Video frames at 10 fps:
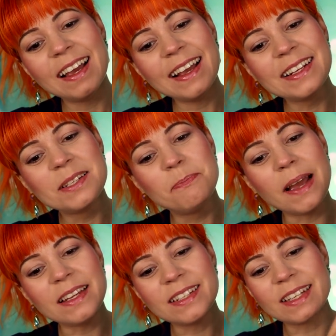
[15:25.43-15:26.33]
It's
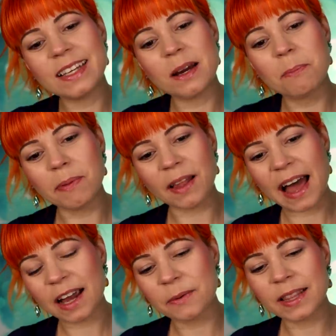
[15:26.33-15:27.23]
basically a
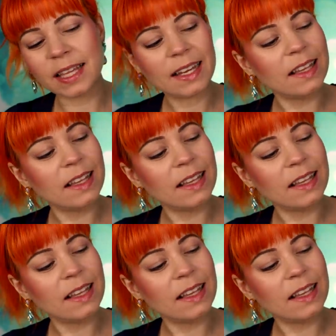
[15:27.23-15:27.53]
black with like